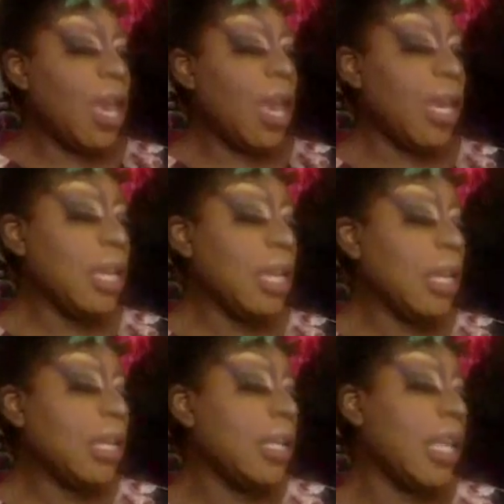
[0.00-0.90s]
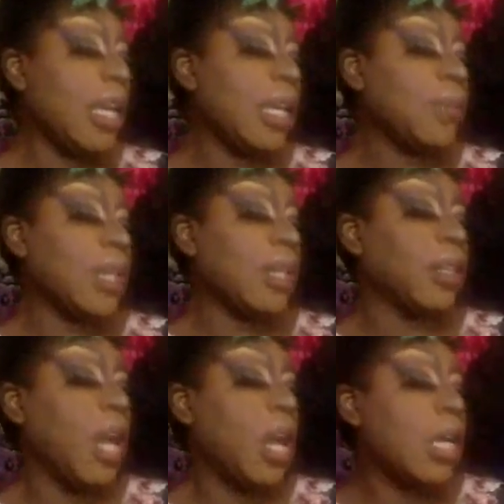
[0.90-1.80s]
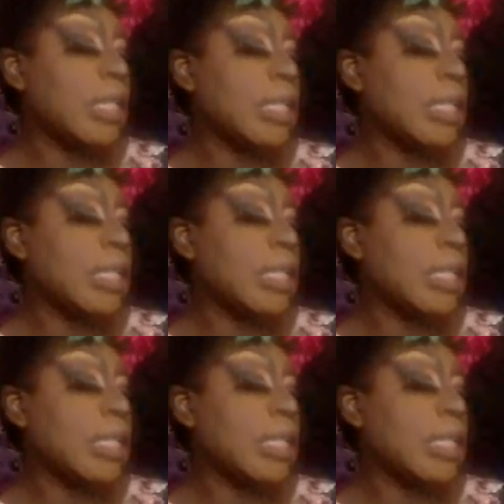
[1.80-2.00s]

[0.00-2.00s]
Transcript: Hank climbs a long